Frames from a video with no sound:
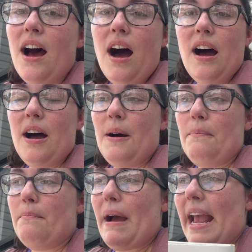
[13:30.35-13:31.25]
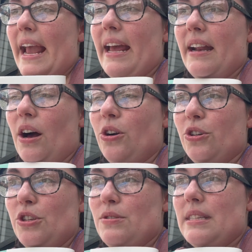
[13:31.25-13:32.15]
My aunt and
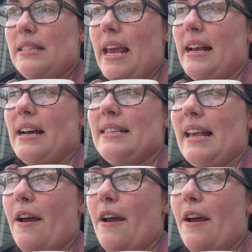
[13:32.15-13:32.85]
uncle used to take us